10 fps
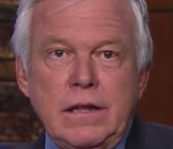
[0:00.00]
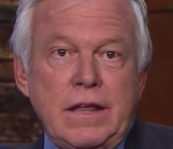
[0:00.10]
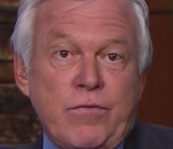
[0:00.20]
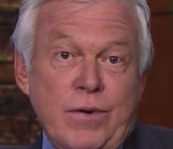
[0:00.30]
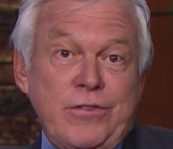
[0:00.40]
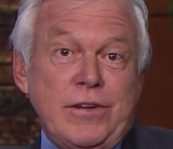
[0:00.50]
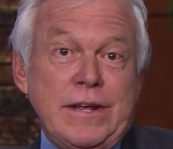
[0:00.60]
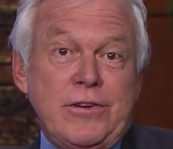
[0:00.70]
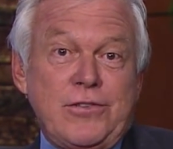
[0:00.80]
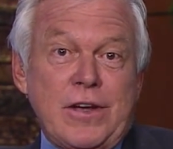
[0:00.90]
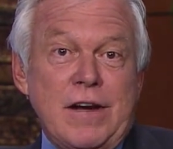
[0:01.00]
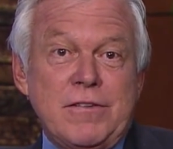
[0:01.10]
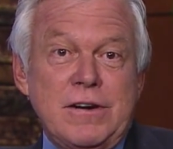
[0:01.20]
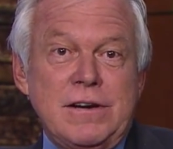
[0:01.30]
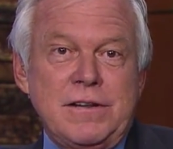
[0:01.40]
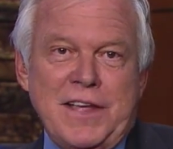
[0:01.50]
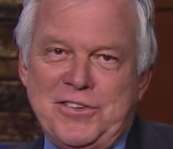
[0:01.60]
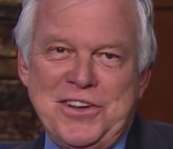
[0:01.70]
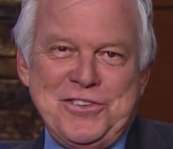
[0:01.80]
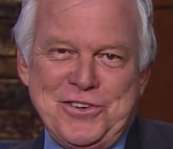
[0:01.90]
They've recently discovered
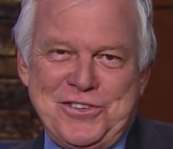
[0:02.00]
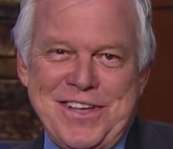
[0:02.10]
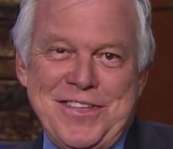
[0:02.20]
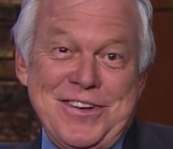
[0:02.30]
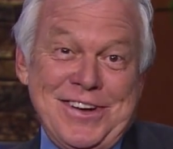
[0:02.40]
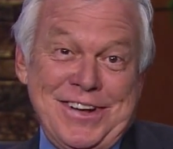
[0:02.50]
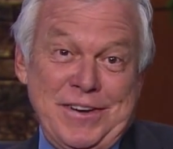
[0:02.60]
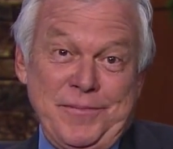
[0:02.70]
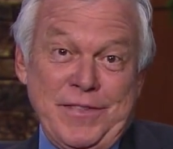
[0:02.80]
that's easier said than done.